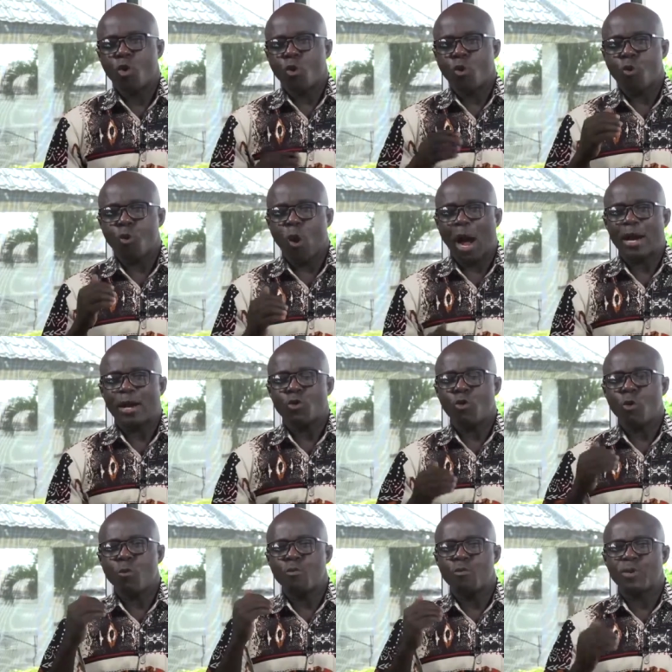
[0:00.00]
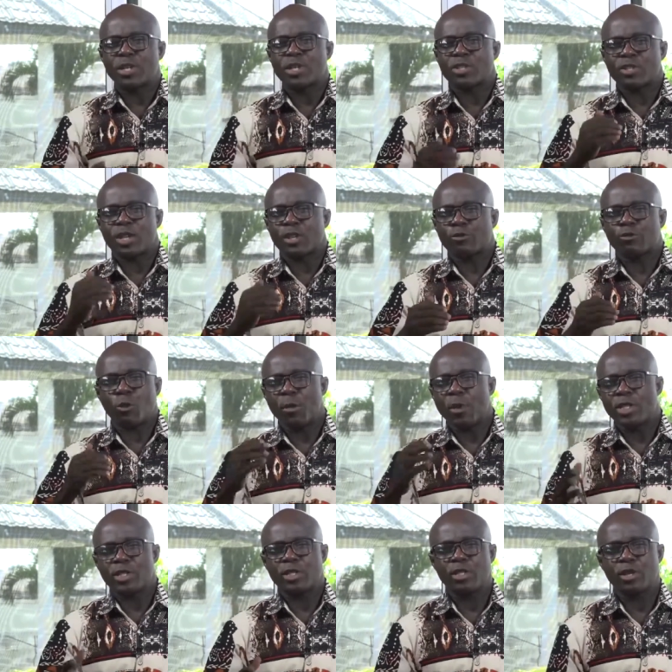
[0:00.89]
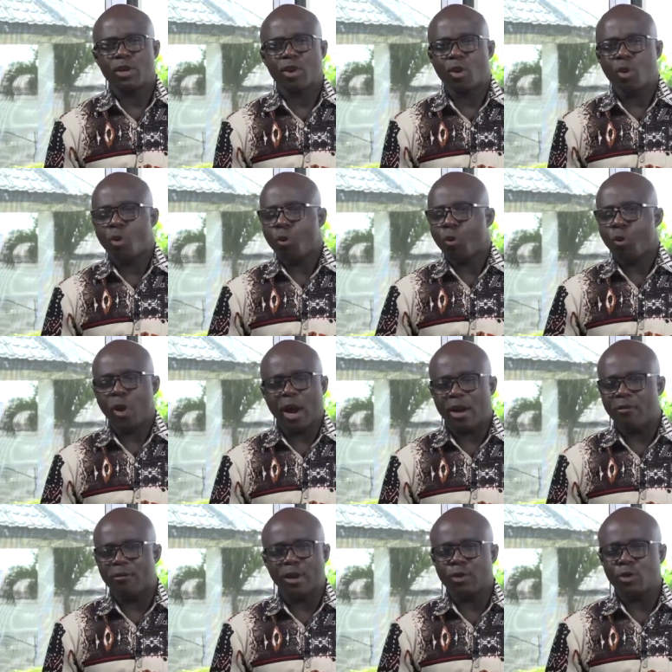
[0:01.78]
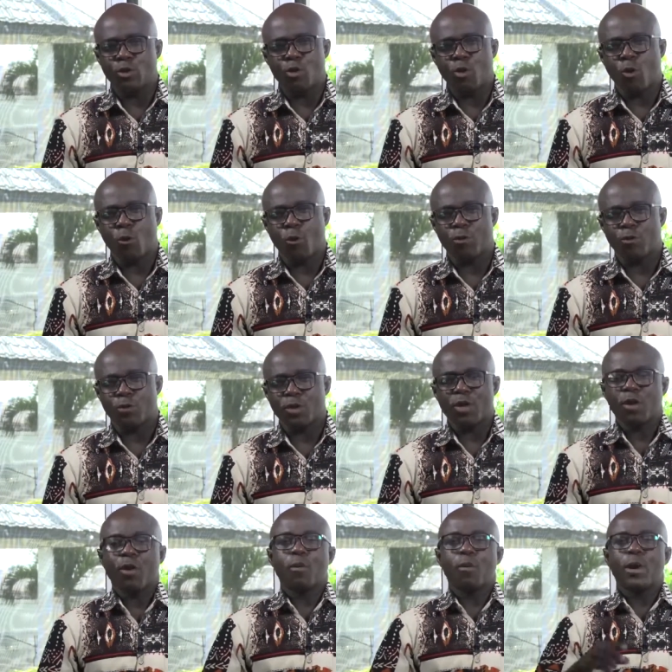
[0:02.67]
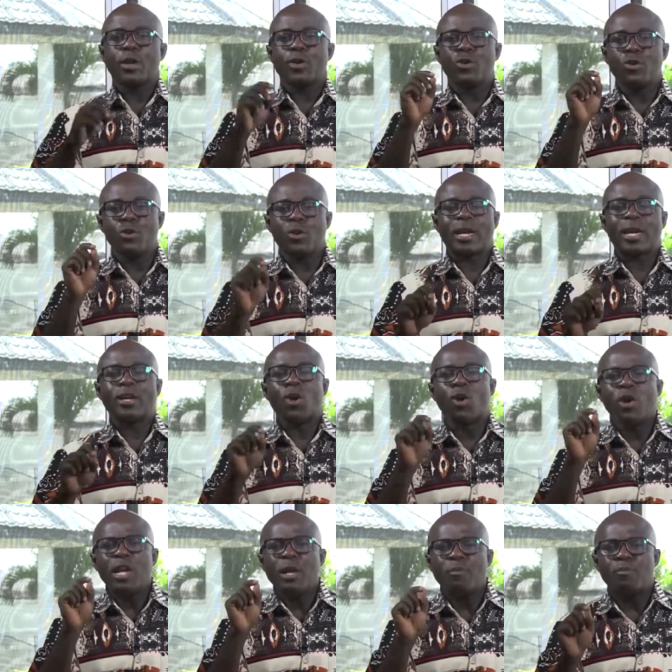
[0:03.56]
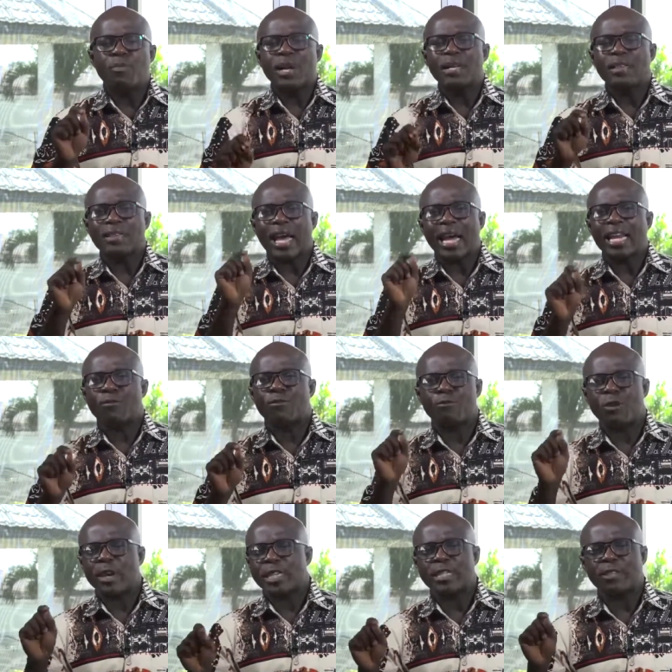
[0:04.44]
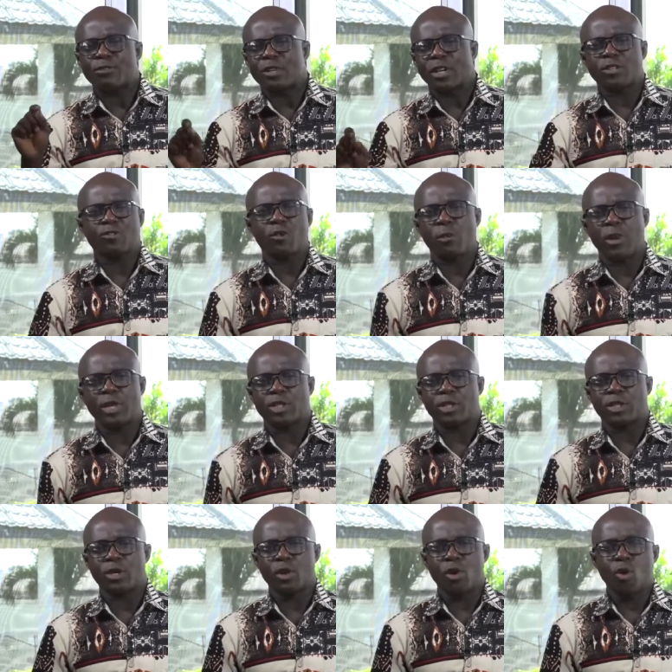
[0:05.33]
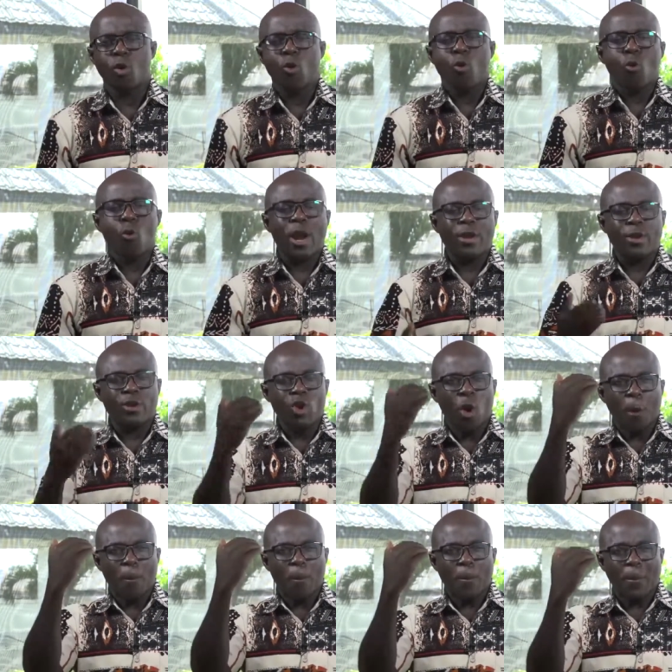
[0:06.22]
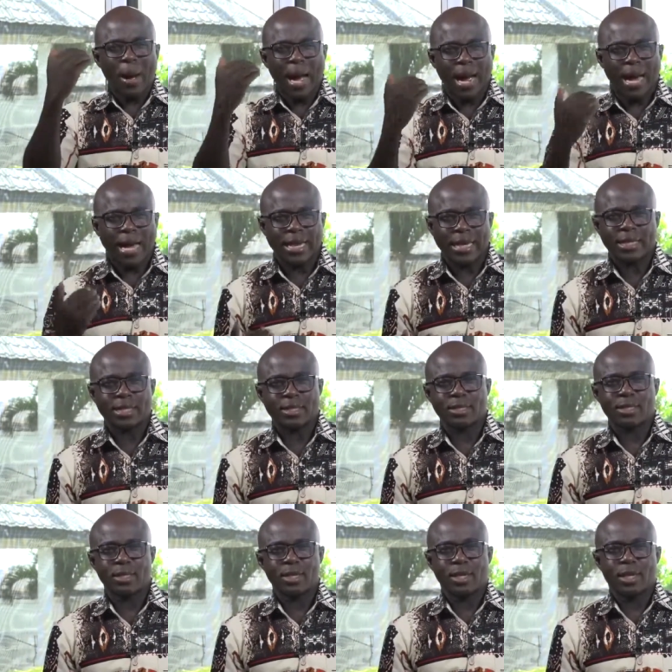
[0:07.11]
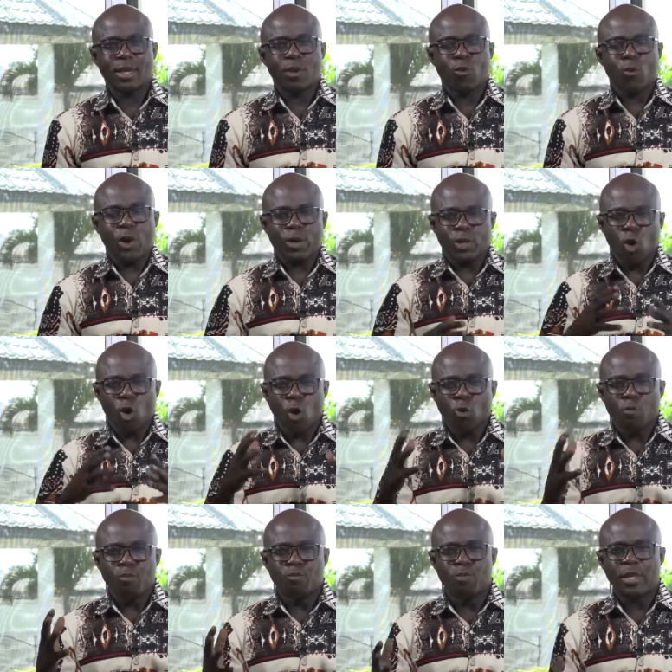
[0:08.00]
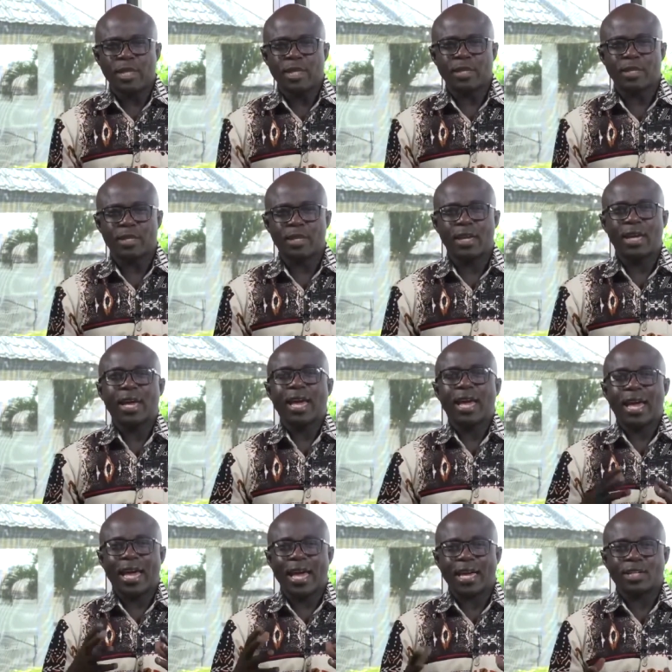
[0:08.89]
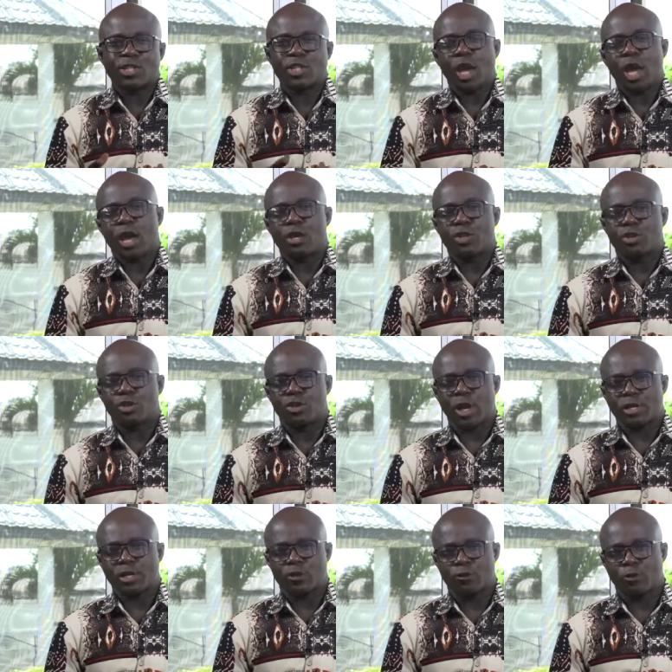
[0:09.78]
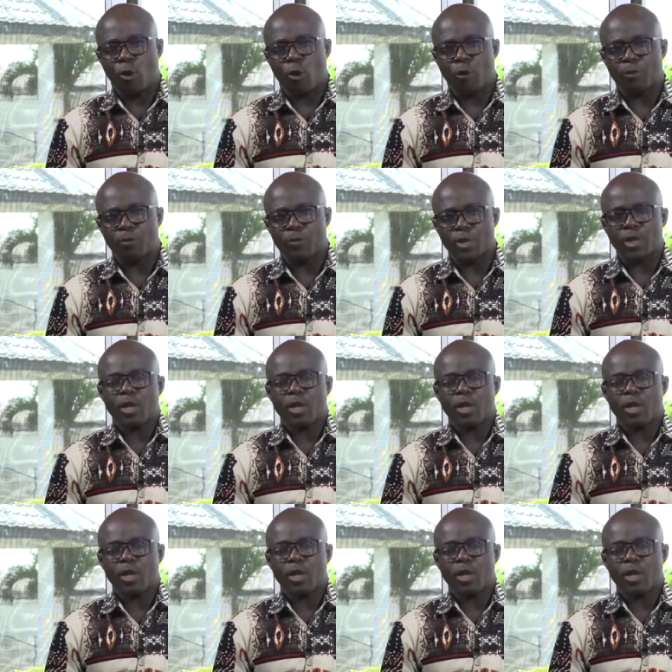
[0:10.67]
one who brings transformation wherever you go. But you can only bring that effective transformation when your mind, when your whole being is transformed.